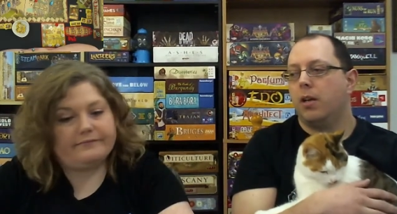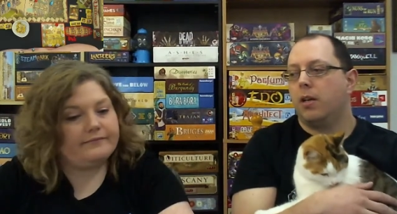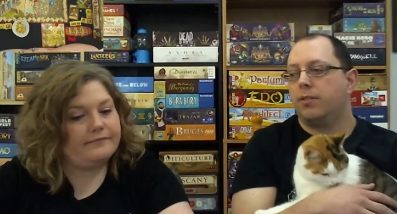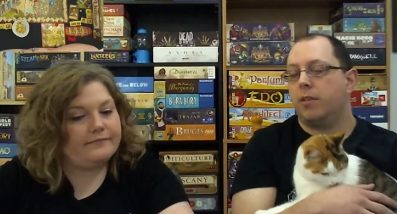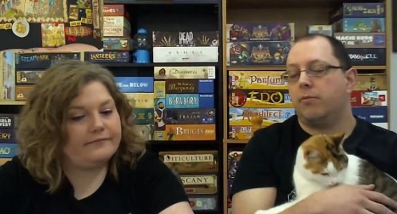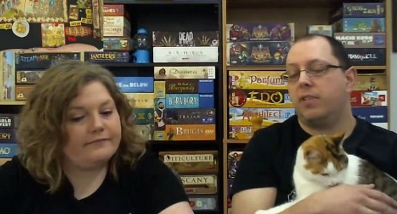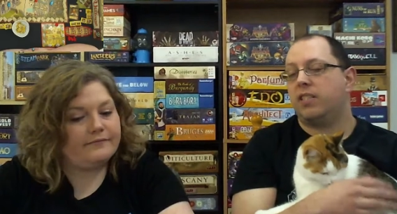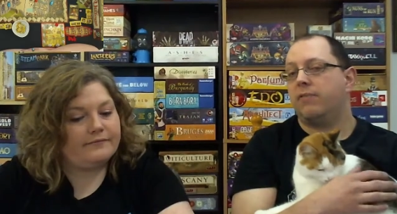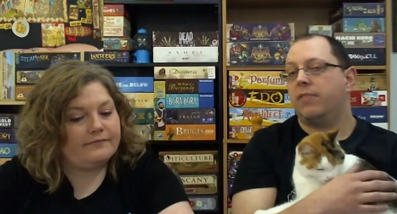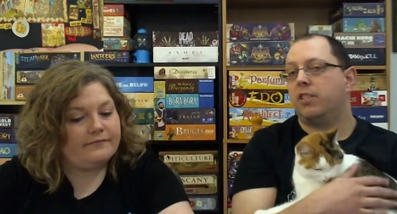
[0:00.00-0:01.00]
Speaker 1: So that's
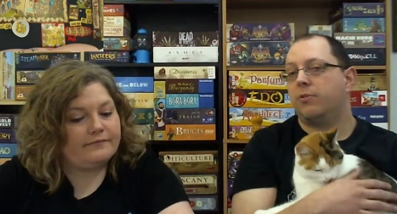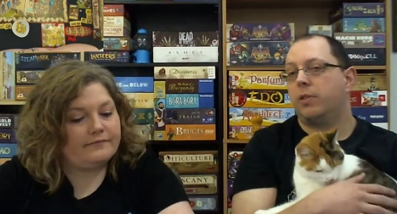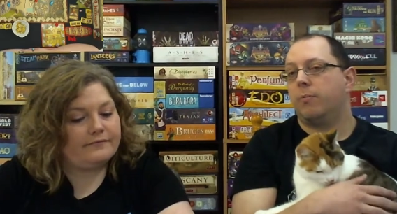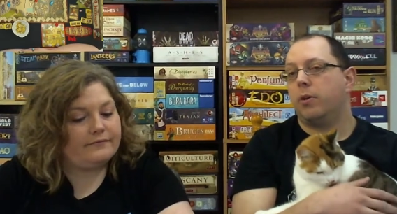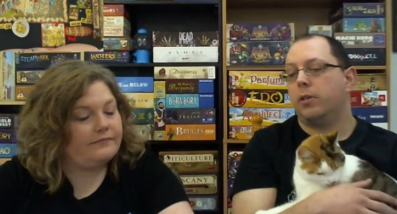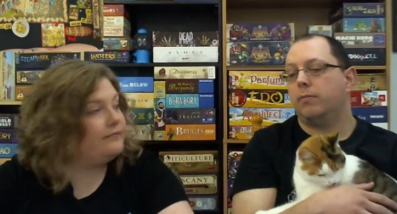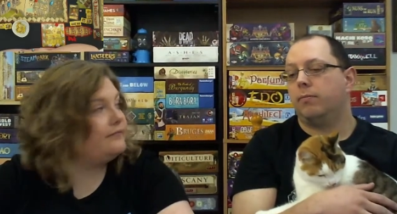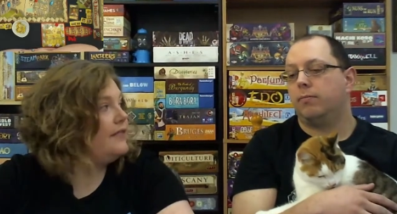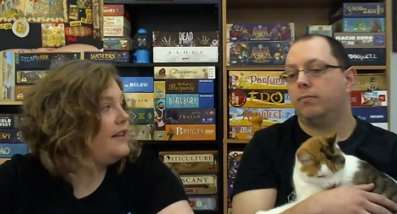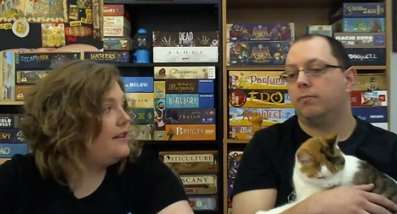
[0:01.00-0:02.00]
the village with the port.
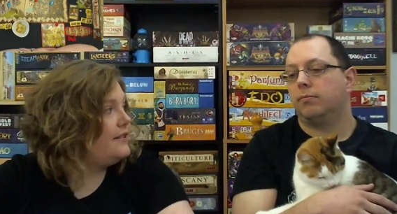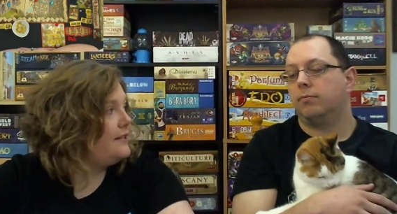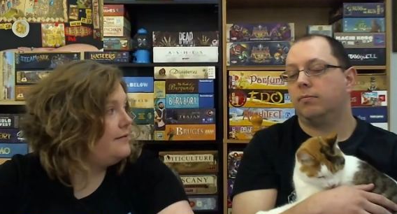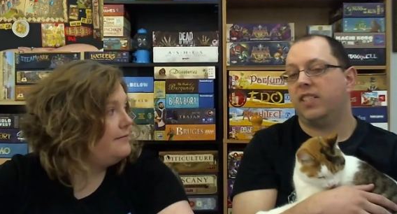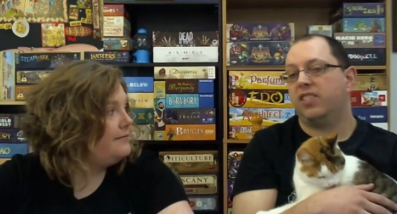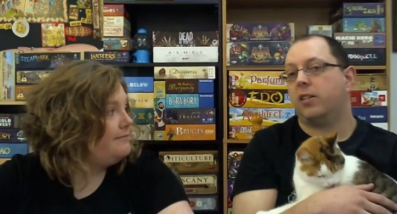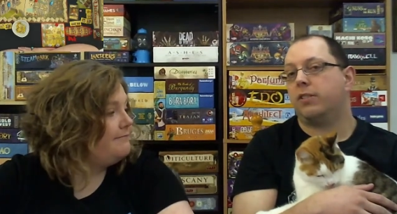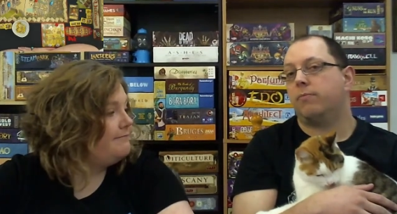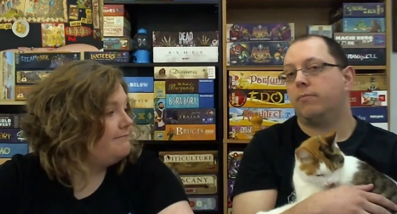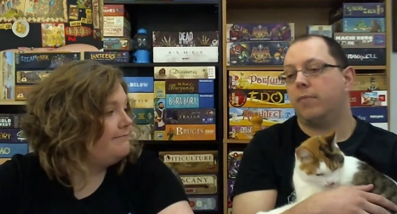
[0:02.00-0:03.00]
It is. It's awesome.
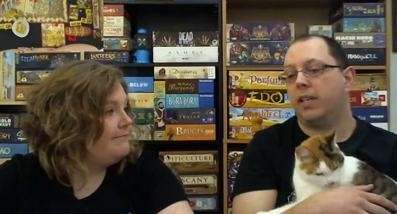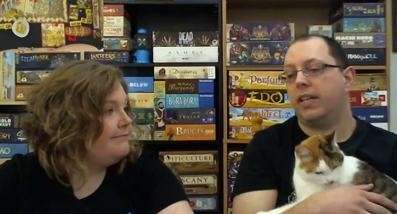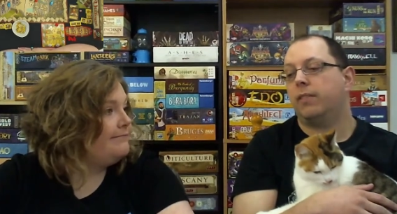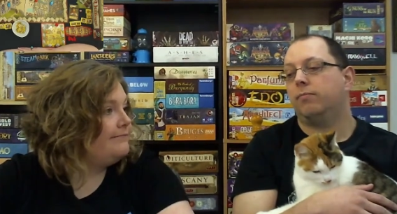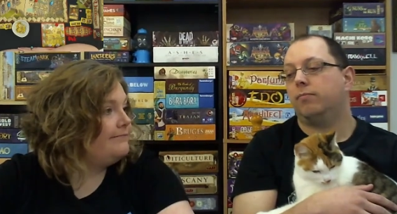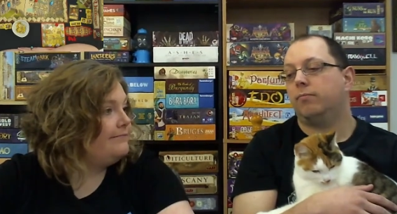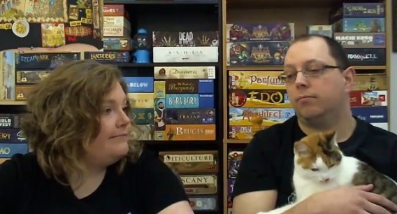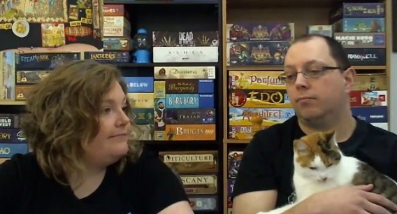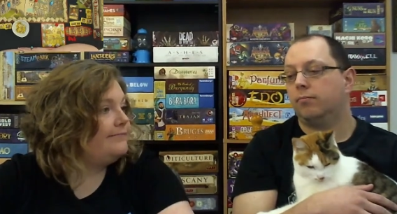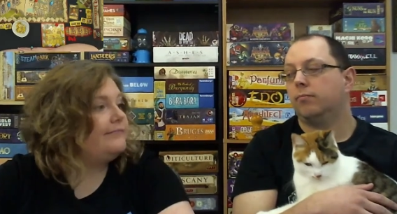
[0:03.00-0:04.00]
I like it.
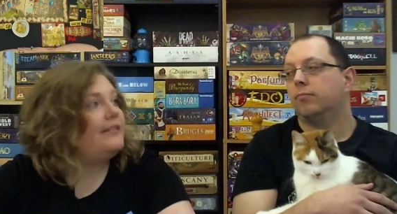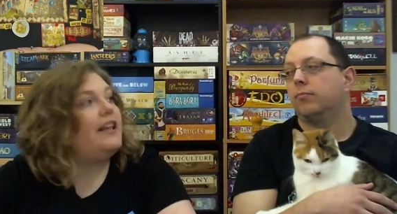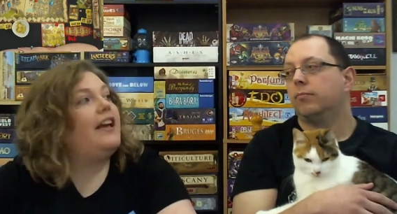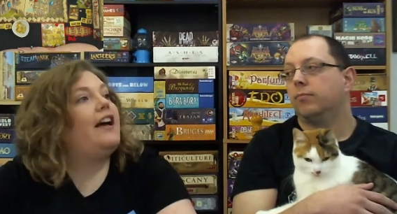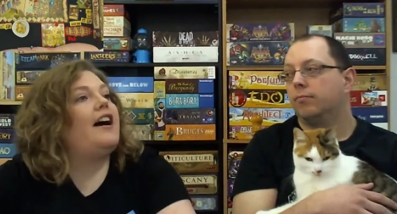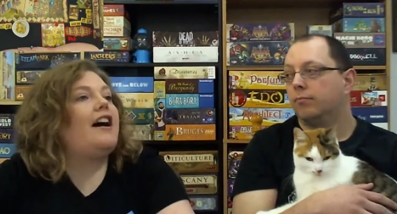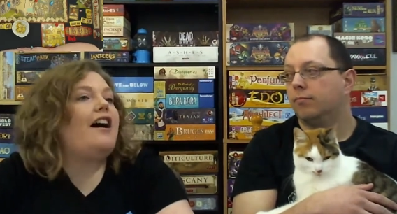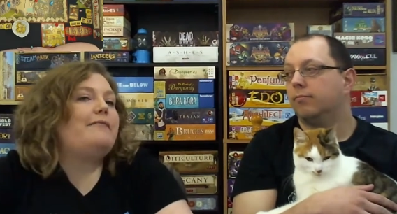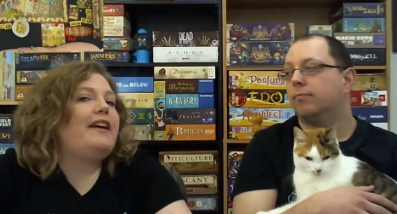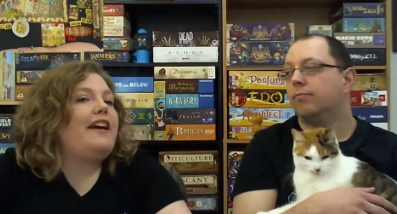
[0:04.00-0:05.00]
Speaker 2: I
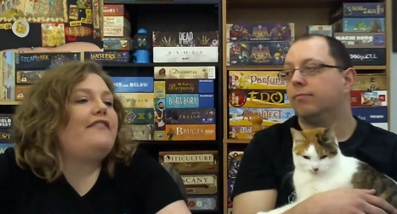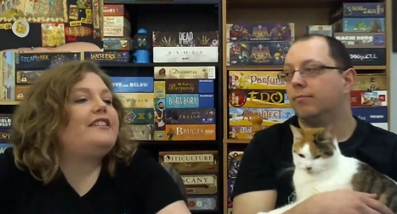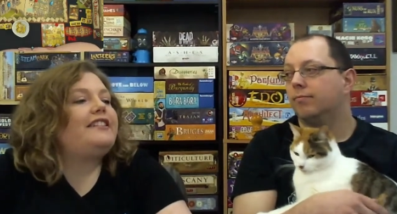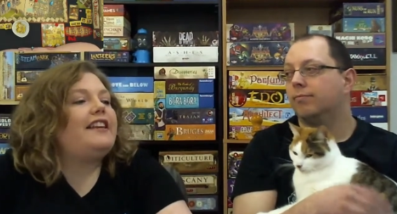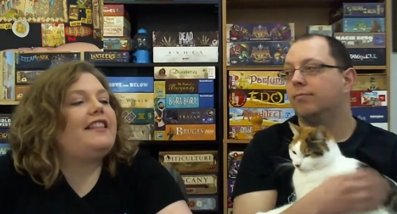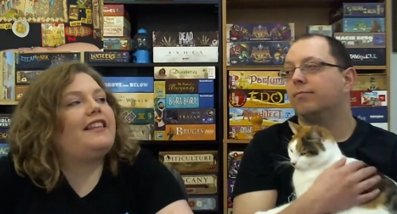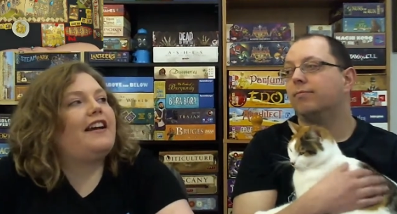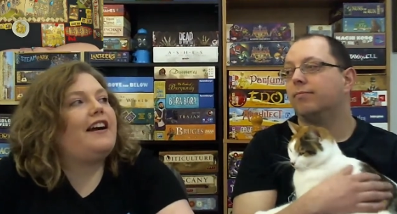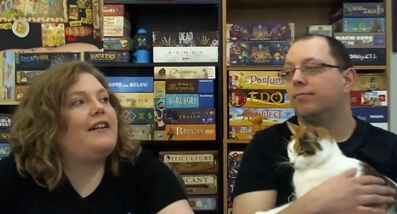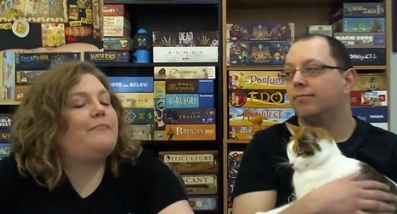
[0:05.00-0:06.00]
might have to say that
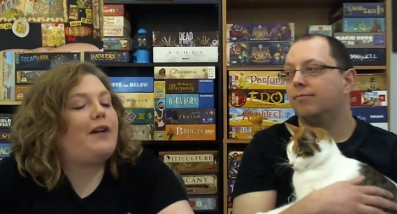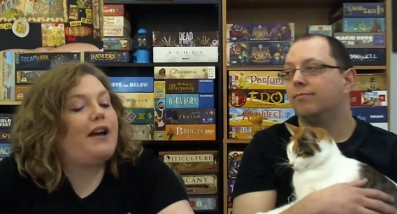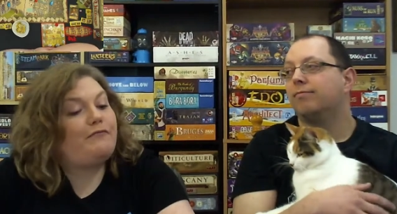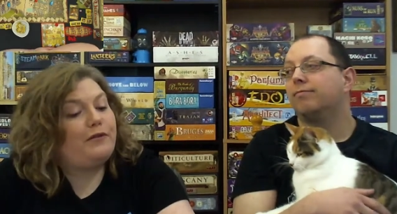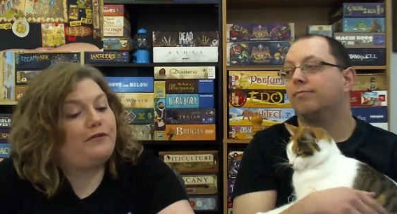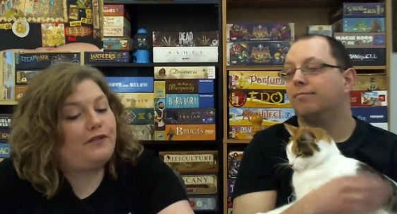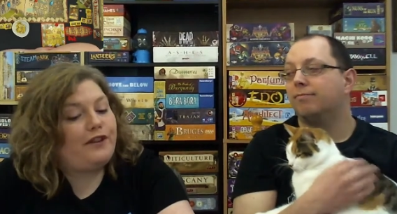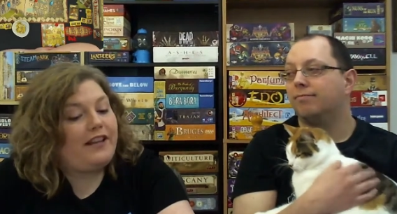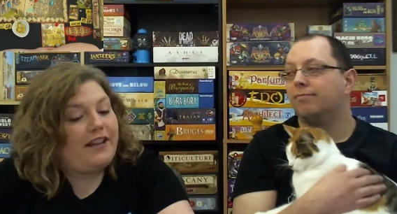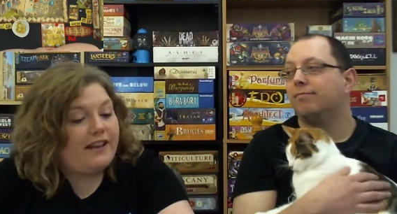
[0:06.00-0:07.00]
I, uh, I prefer
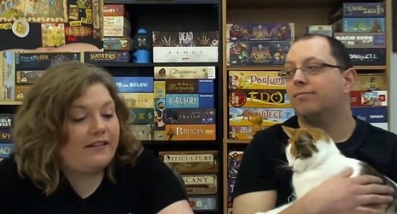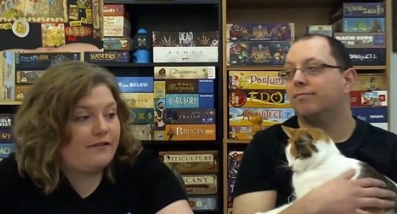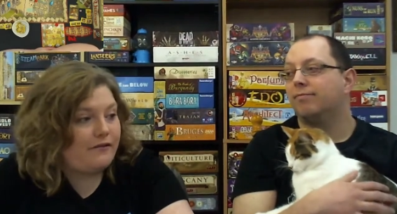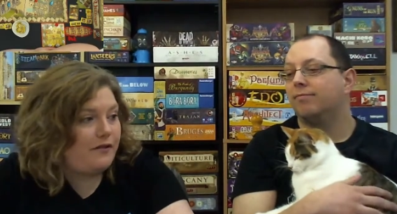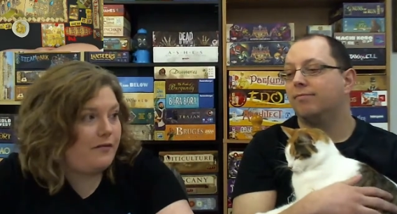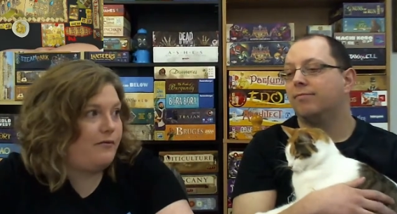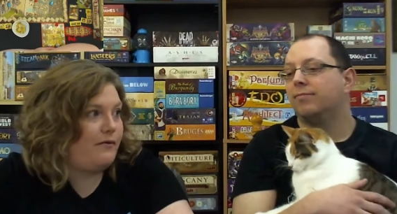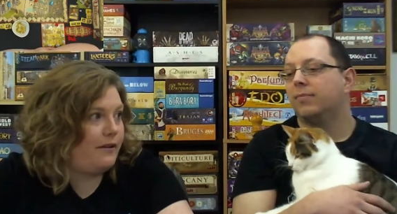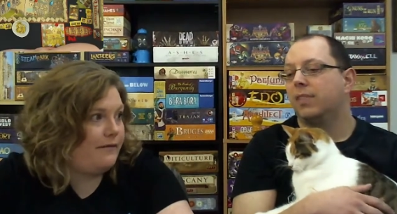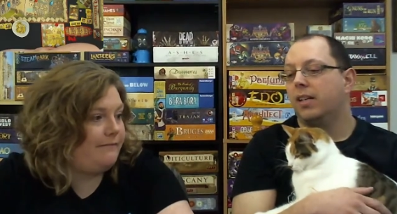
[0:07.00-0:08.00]
the inn over the
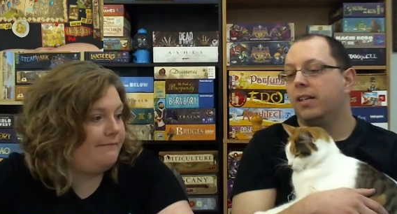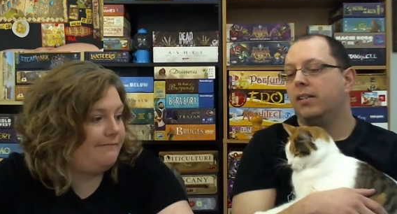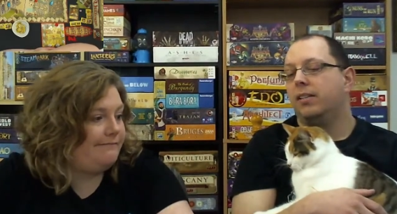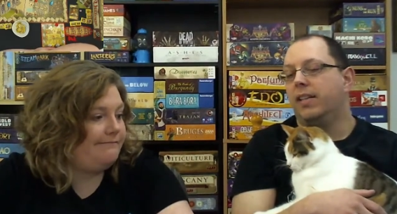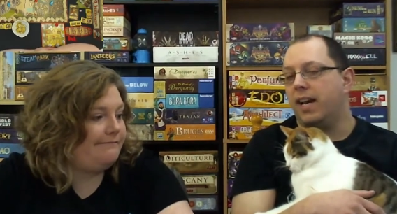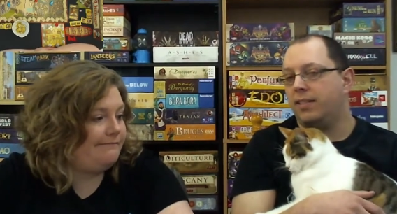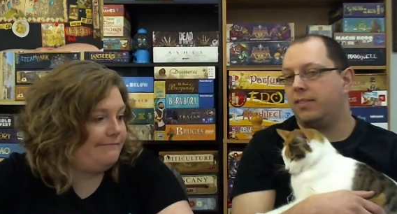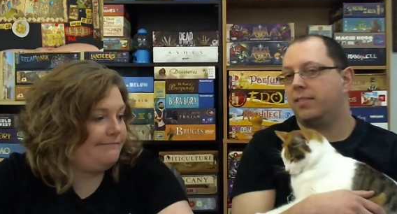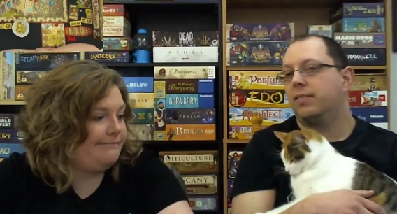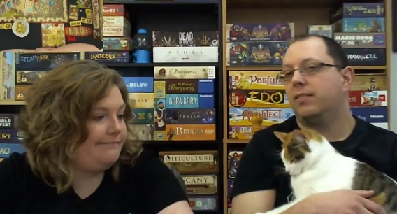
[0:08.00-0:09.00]
port.
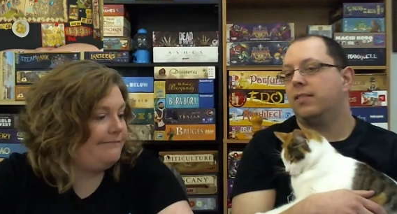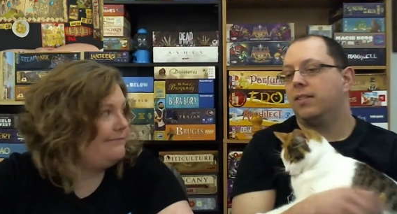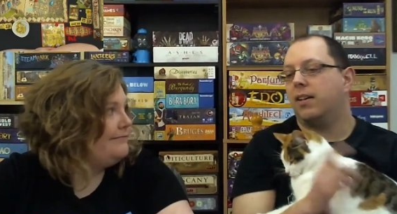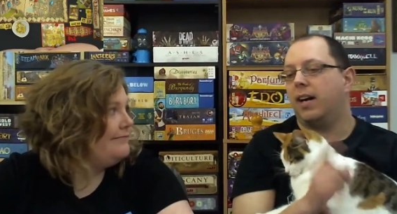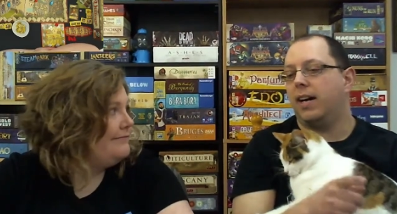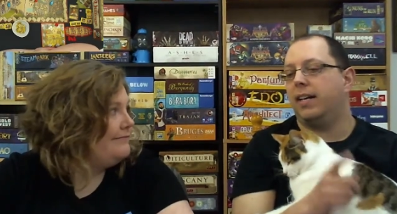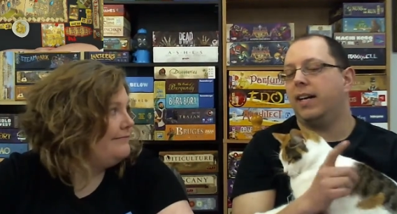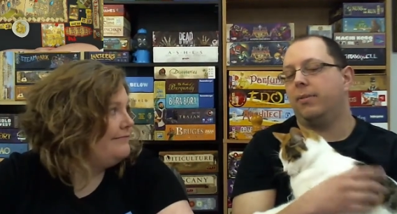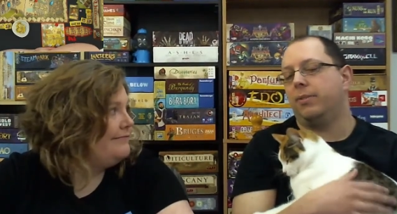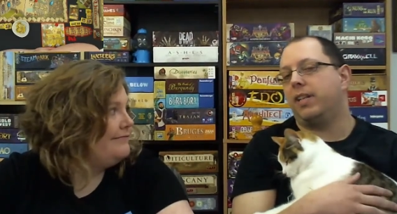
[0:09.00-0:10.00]
Speaker 1: Yes, I,
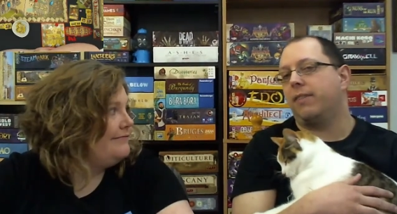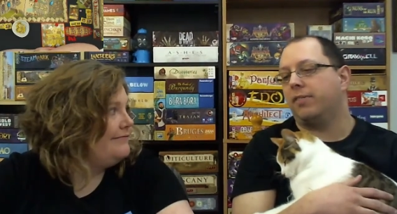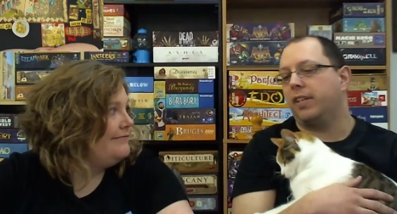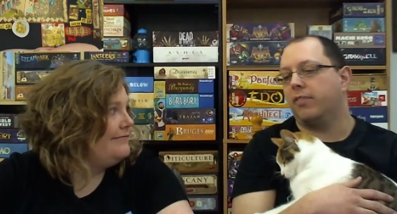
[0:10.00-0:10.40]
I would definitely agree